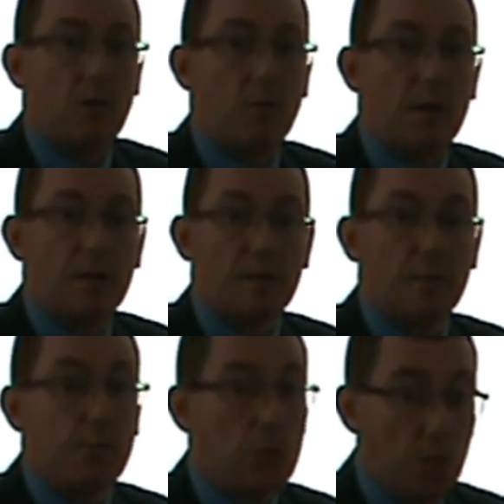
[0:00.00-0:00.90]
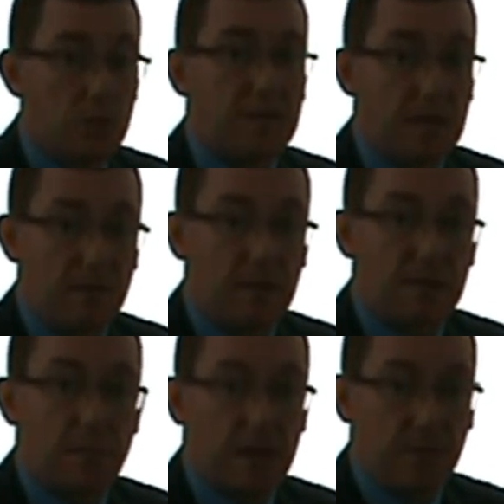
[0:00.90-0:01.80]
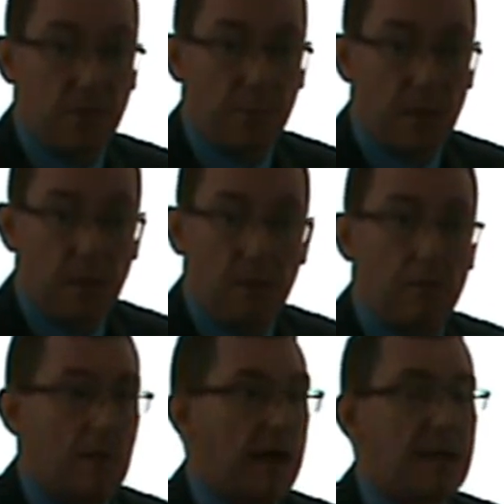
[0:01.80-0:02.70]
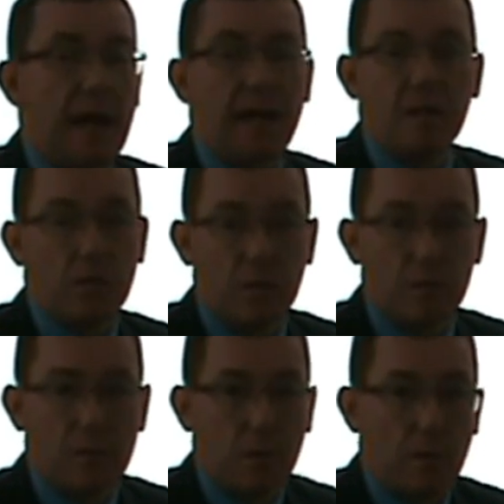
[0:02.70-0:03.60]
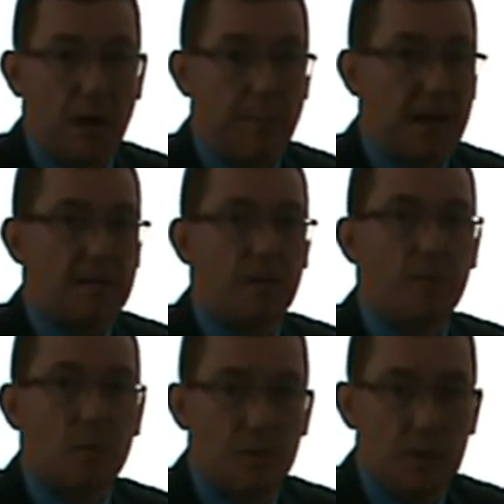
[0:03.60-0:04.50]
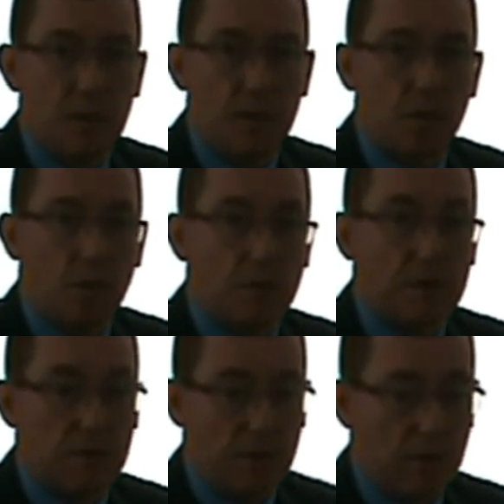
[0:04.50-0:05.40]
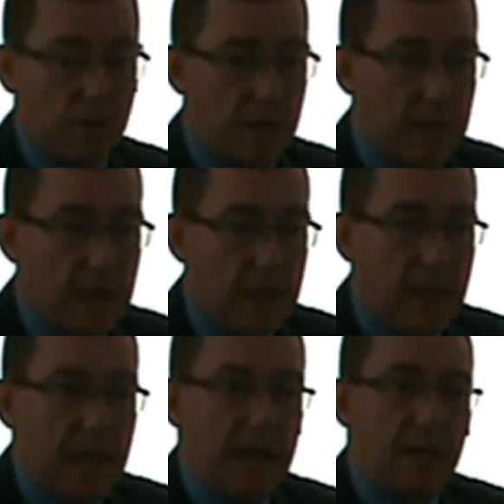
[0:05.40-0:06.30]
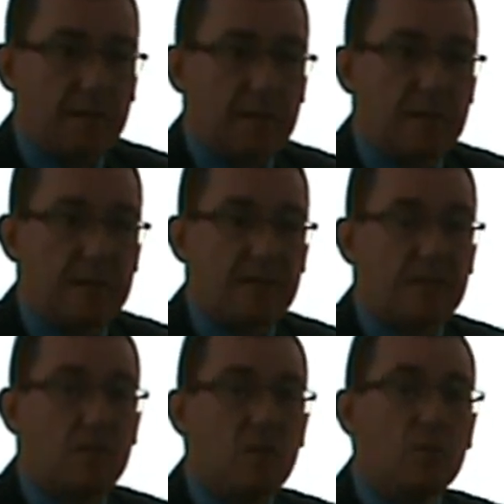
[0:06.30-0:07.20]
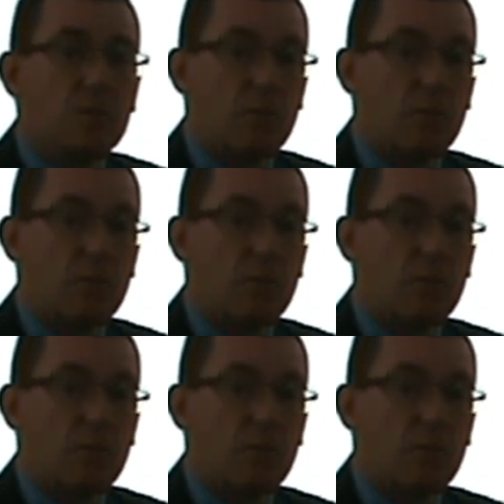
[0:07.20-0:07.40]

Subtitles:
with pure service platform like iTunes or Amazon Music or Deezer. And this new